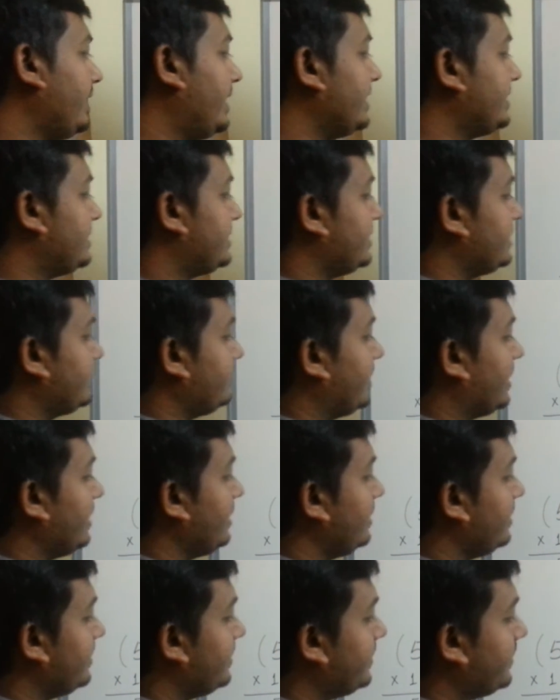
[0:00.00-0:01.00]
which is 2 in
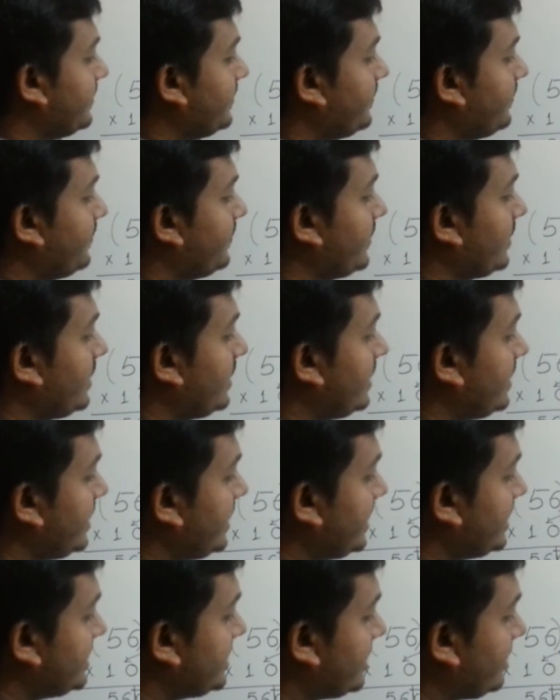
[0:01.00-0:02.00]
decimal,
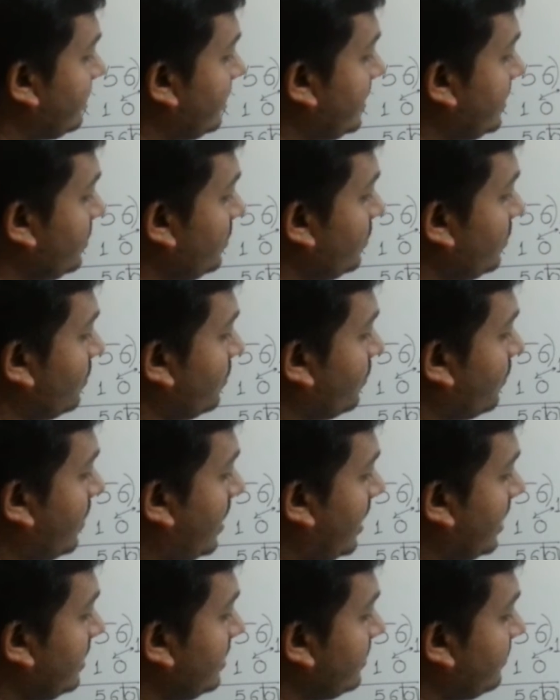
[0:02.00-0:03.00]
it's
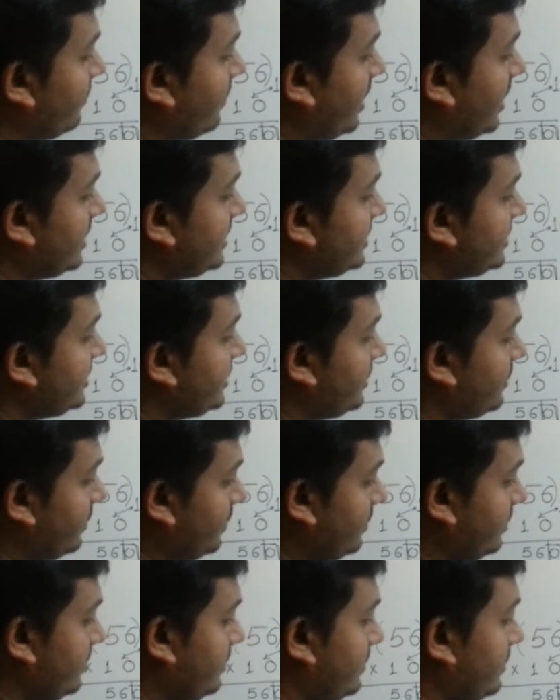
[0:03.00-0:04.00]
equal to 1
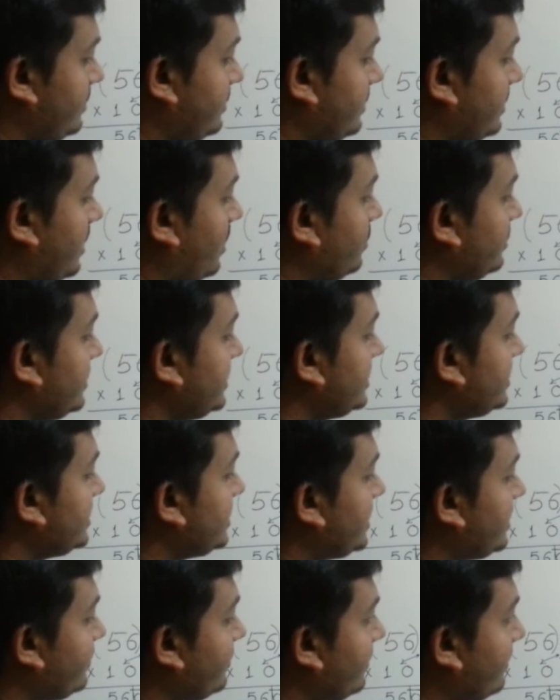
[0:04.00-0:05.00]
1 0.
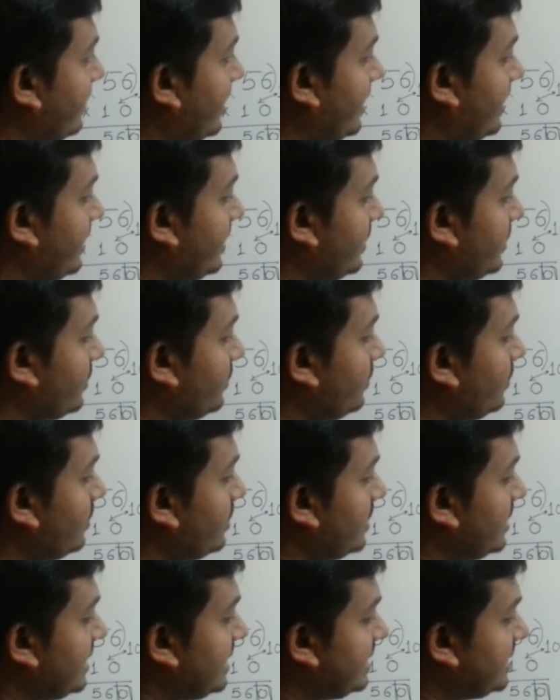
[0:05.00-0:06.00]
Now this is
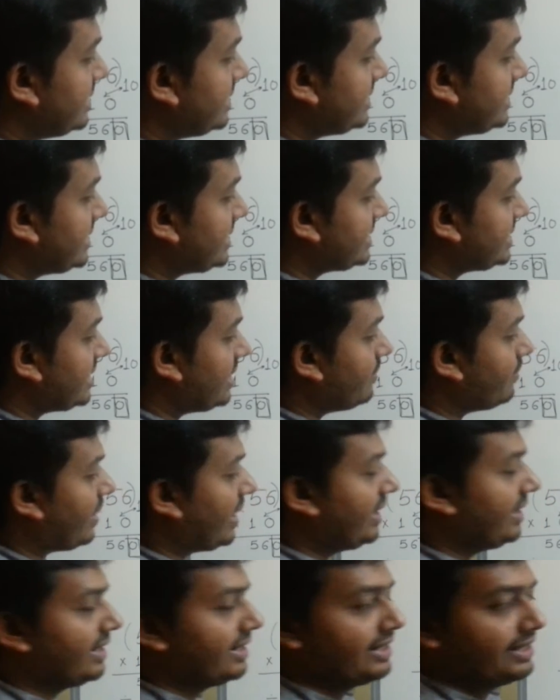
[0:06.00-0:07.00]
equivalent to
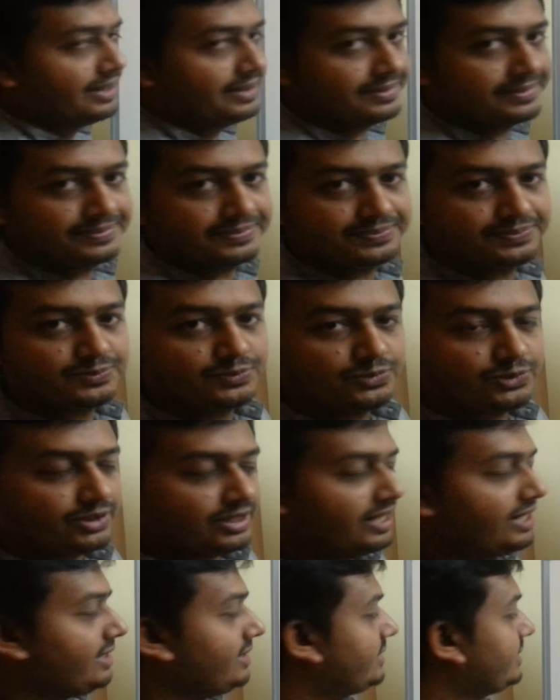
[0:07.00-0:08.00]
6 in binary,
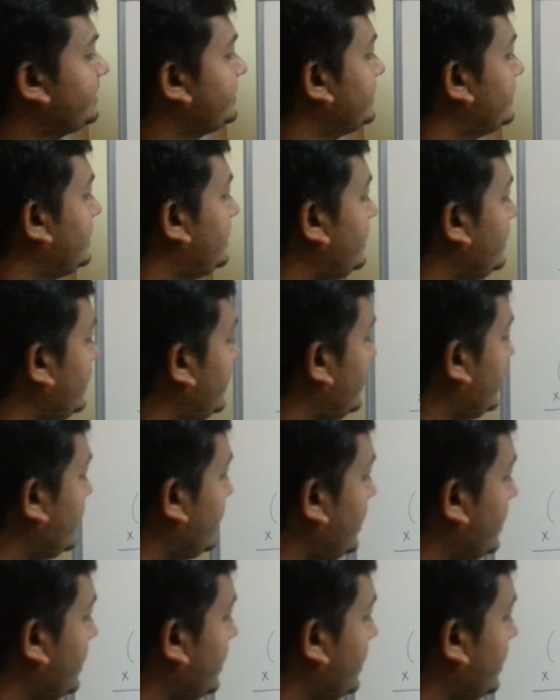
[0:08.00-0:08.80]
right?